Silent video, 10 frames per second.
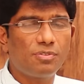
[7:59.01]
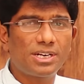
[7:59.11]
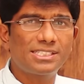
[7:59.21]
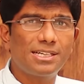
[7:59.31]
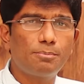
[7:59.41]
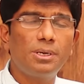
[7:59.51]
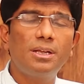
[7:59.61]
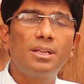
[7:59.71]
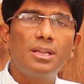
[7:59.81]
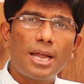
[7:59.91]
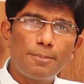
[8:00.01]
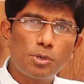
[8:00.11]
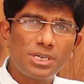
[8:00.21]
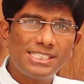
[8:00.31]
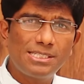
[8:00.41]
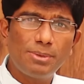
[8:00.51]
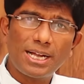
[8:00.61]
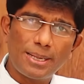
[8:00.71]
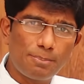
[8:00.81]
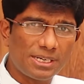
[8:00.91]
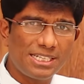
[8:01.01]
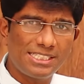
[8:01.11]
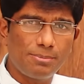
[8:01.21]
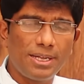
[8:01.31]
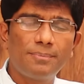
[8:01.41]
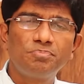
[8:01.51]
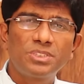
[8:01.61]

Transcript: For example, hypoglycemia, hyperglycemia.